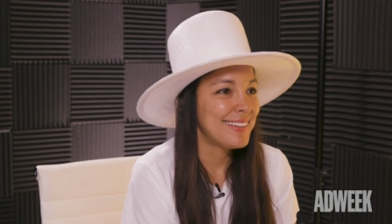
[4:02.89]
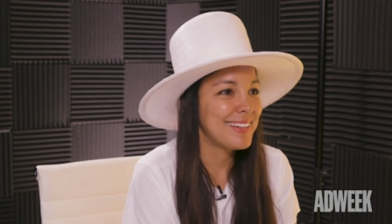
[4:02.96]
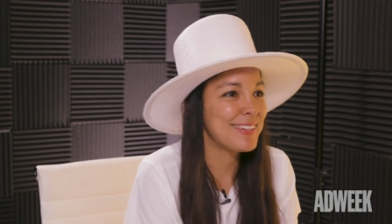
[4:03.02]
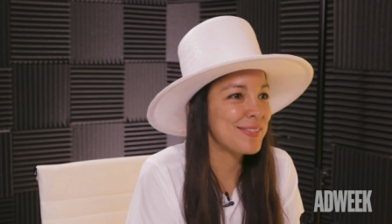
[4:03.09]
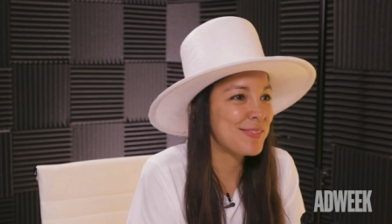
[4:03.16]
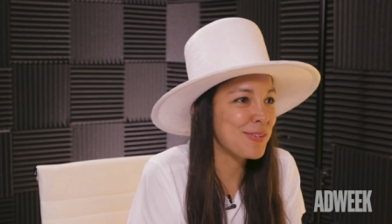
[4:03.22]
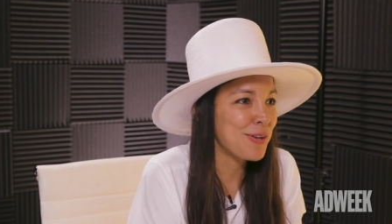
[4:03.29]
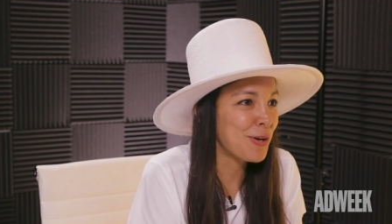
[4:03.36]

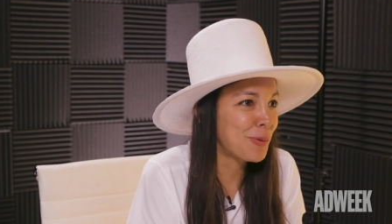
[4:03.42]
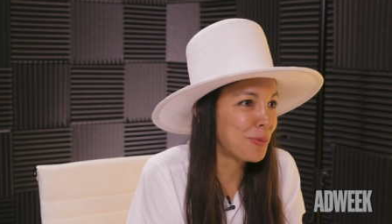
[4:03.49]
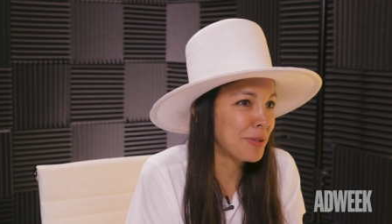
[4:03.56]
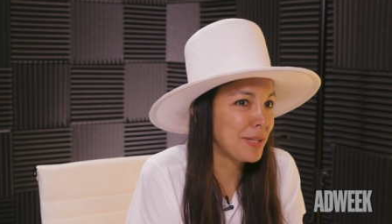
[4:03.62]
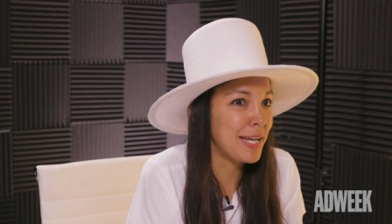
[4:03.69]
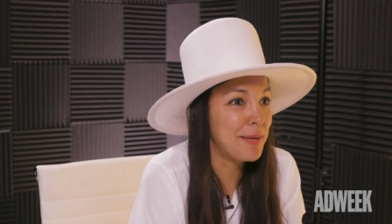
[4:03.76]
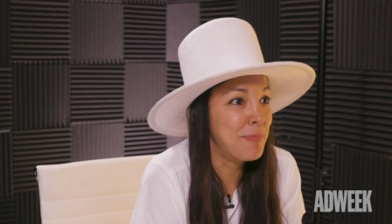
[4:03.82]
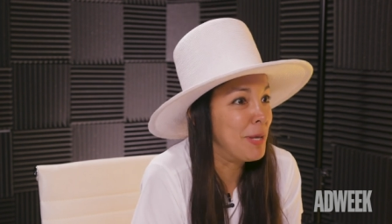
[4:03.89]
And so
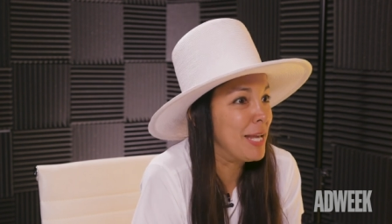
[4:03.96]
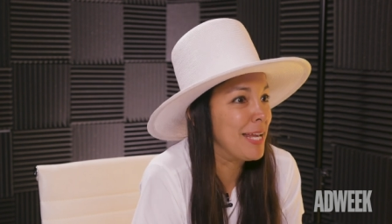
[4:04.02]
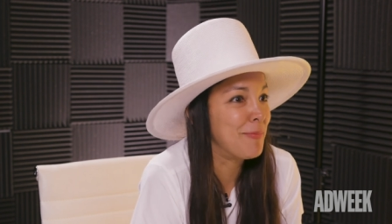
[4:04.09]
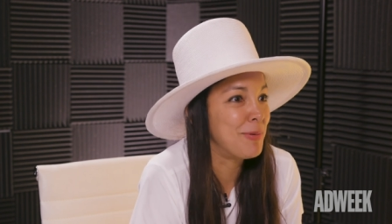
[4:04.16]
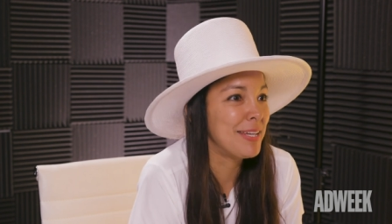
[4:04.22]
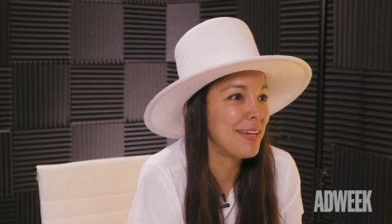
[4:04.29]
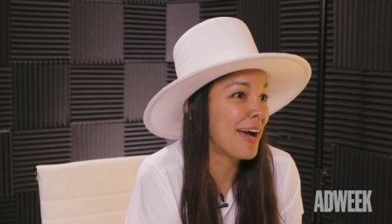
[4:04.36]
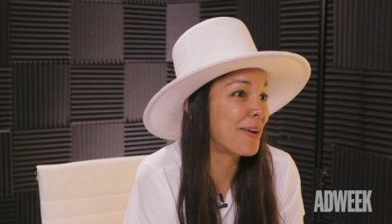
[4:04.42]
we're like,
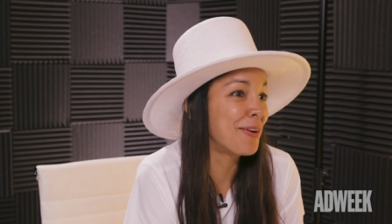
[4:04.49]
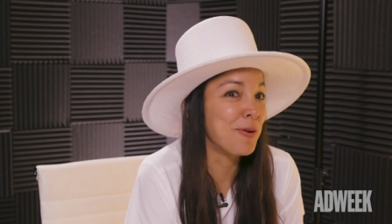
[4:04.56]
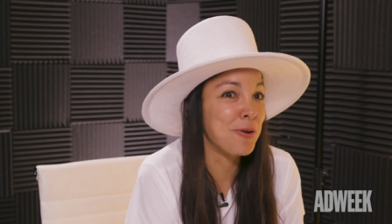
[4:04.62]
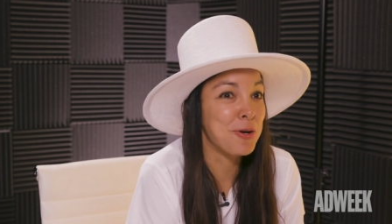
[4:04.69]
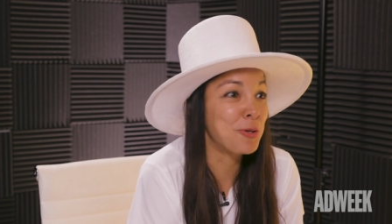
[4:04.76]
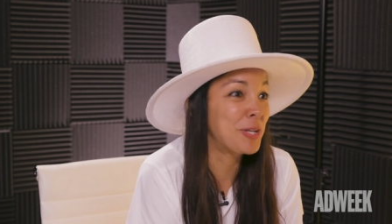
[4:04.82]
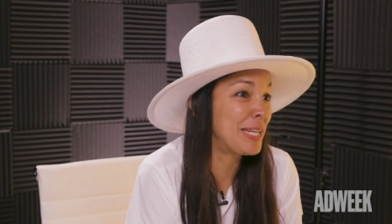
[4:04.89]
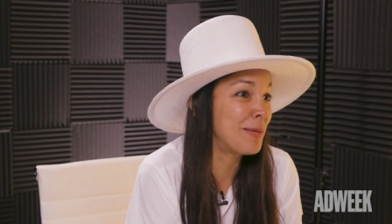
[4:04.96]
maybe, I don't know,
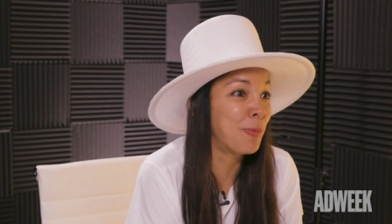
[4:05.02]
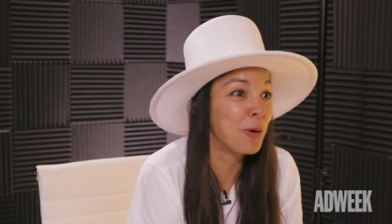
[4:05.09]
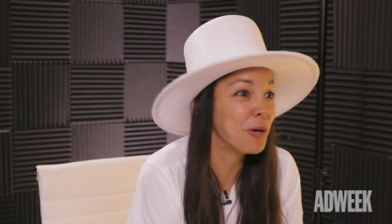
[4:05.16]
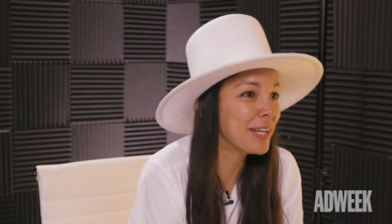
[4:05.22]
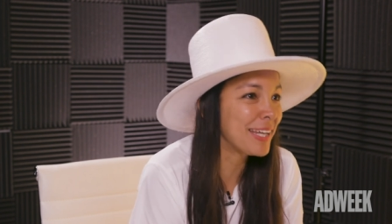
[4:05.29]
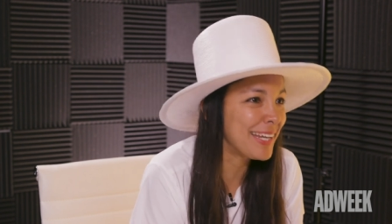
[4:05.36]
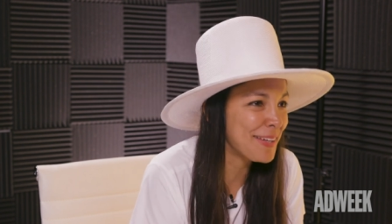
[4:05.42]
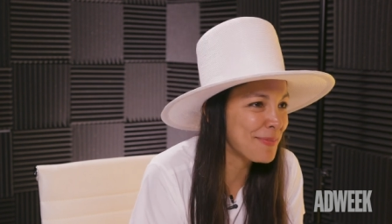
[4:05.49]
it could keep
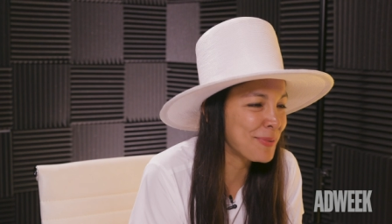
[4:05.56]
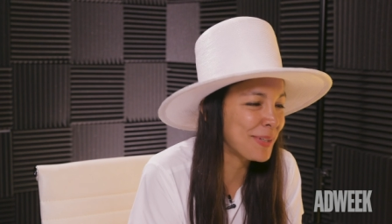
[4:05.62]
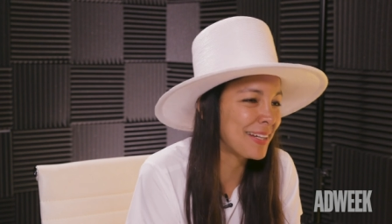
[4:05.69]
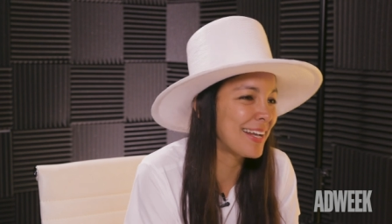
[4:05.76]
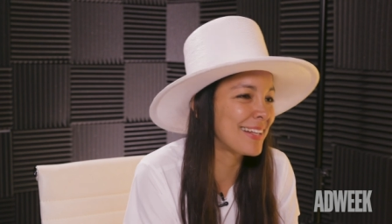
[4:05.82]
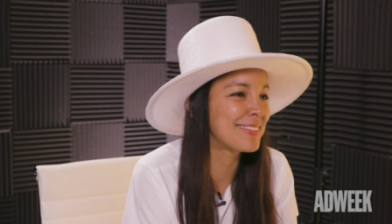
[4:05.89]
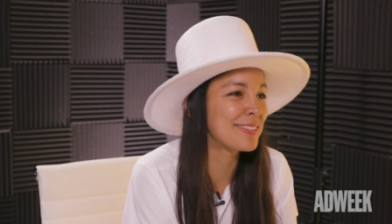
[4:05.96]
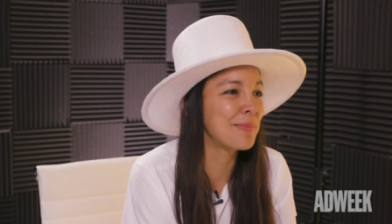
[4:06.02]
working,
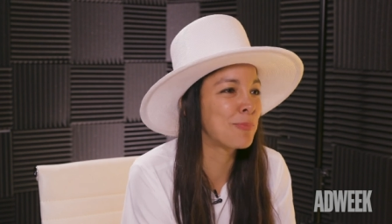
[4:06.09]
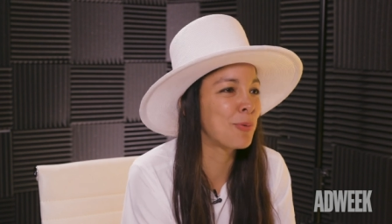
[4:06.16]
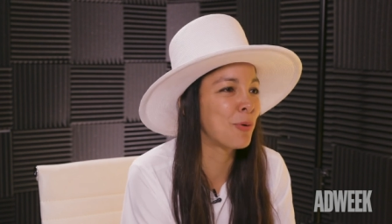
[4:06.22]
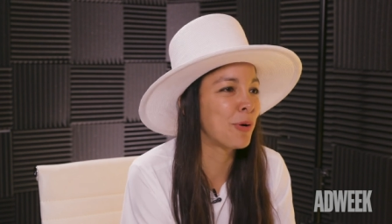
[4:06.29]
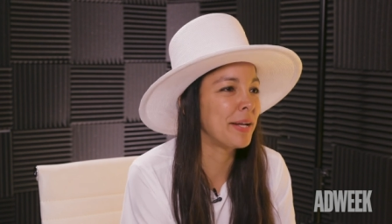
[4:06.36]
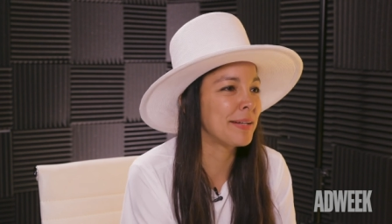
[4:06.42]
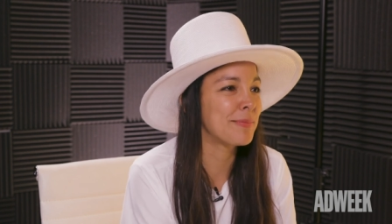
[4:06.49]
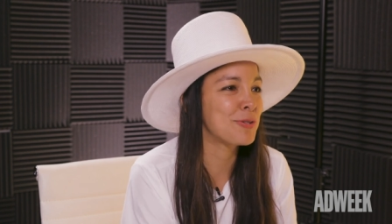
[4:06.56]
but at some
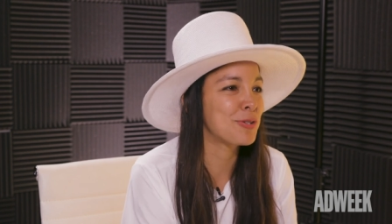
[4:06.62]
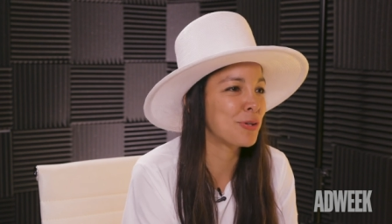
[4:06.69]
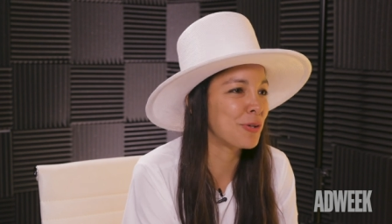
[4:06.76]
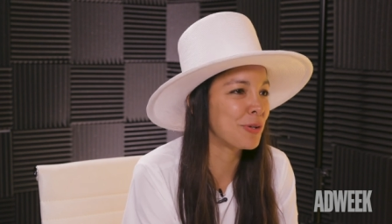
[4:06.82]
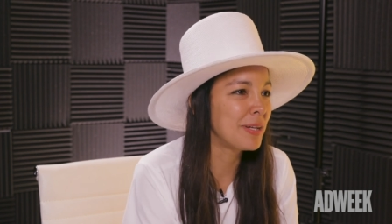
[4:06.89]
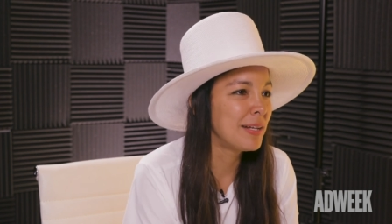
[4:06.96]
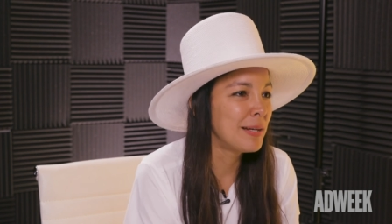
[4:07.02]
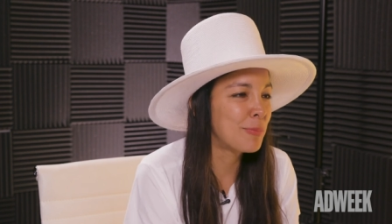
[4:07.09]
point I'm
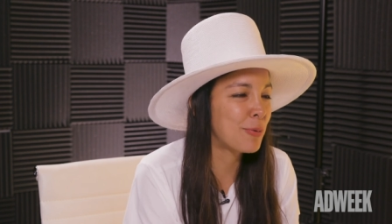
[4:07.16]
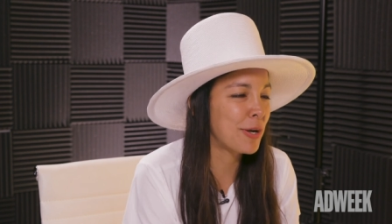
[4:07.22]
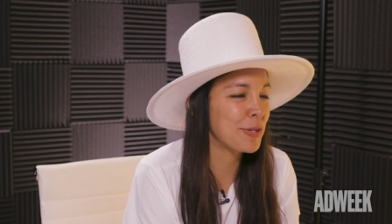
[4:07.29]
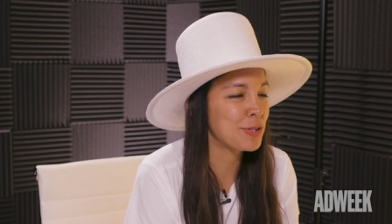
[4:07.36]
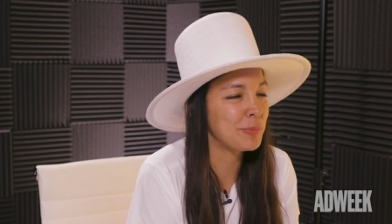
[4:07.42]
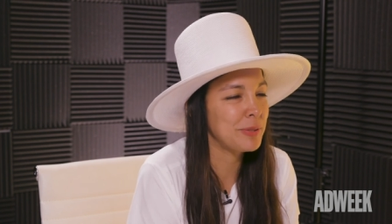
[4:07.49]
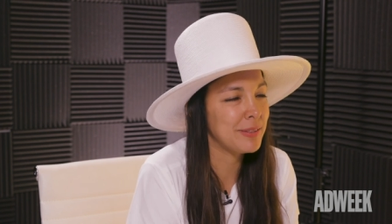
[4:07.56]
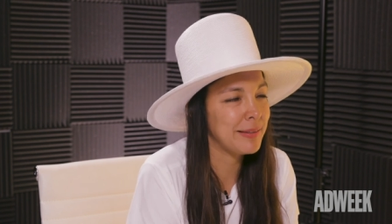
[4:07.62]
sure
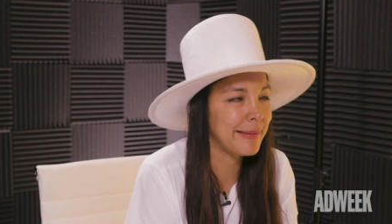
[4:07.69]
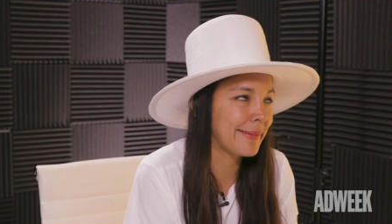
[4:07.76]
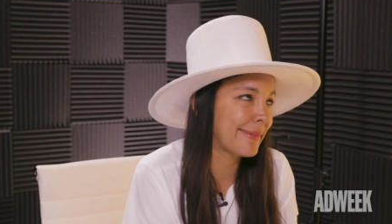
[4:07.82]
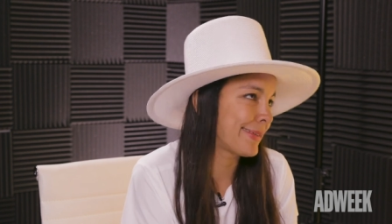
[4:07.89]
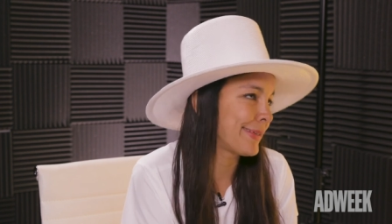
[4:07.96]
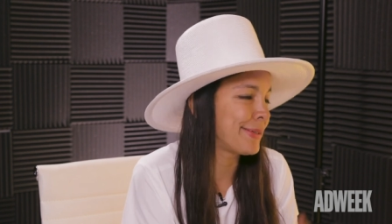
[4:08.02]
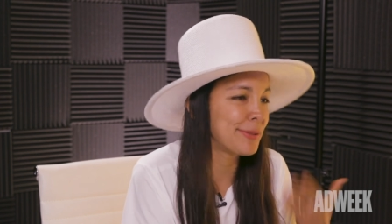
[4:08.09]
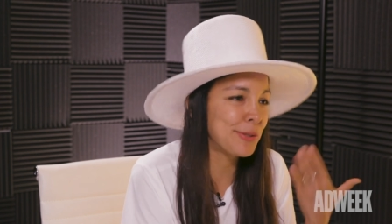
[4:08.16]
press will be like,
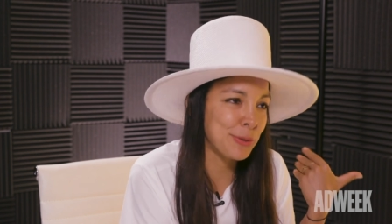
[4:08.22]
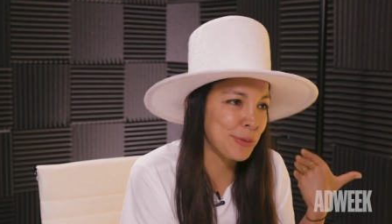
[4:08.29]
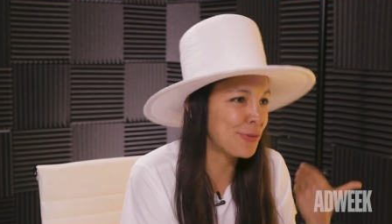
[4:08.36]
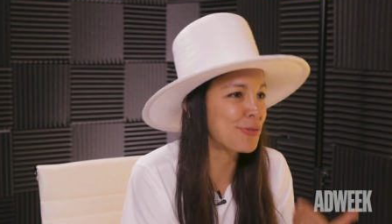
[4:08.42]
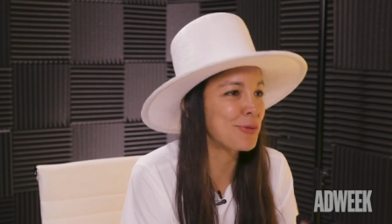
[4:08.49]
old